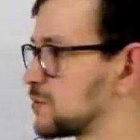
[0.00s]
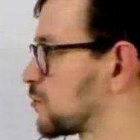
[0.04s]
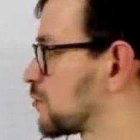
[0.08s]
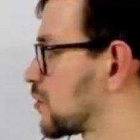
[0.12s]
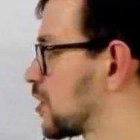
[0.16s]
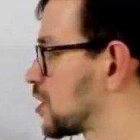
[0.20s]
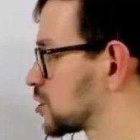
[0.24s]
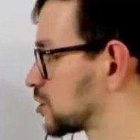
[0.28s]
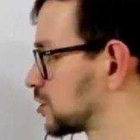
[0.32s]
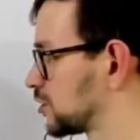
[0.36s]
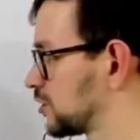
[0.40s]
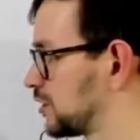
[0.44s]

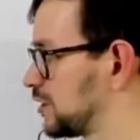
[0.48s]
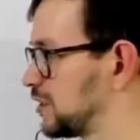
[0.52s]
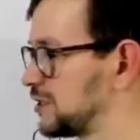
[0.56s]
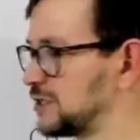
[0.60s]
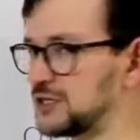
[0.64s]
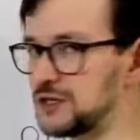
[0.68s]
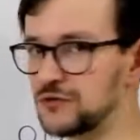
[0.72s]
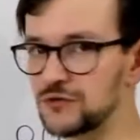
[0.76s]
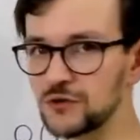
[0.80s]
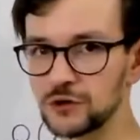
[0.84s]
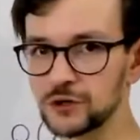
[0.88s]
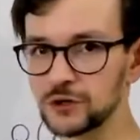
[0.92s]
operation in
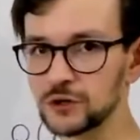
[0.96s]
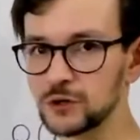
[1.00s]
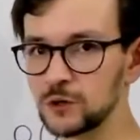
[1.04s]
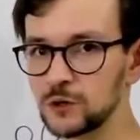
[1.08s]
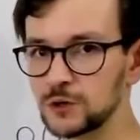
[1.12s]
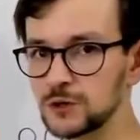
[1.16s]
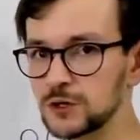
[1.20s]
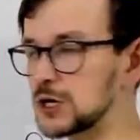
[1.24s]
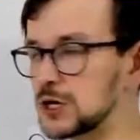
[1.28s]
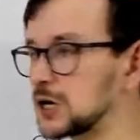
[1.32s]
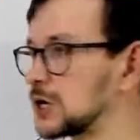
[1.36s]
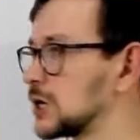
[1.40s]
different
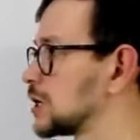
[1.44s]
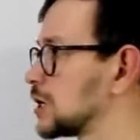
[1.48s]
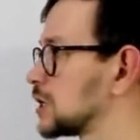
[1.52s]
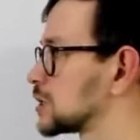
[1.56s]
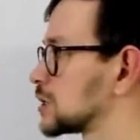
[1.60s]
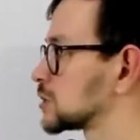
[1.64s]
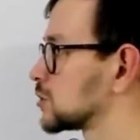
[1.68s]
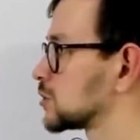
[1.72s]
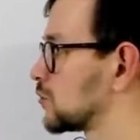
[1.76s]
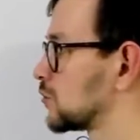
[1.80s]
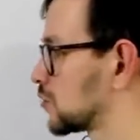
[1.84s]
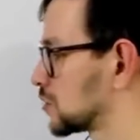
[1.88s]
order.
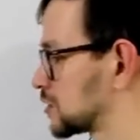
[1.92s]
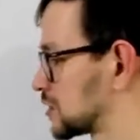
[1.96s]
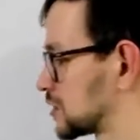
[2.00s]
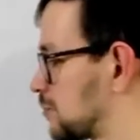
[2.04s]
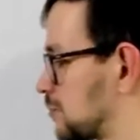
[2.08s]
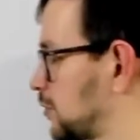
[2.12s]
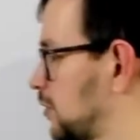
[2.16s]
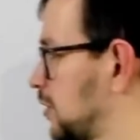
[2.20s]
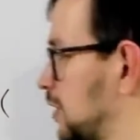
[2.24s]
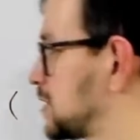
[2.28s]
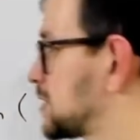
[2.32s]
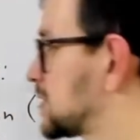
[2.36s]
So for
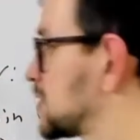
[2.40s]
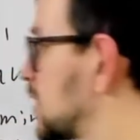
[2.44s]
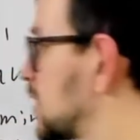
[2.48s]
example, let's